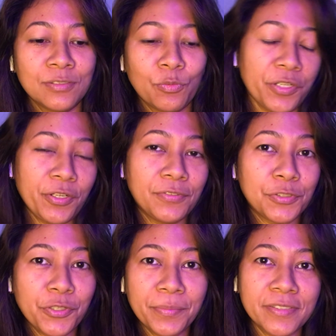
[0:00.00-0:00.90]
Why do I have to
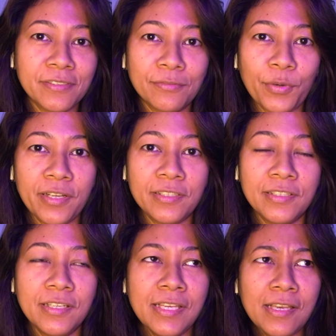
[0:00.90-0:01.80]
treat myself well?
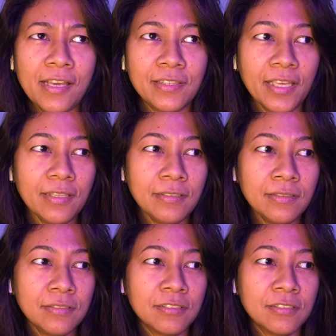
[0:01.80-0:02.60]
And then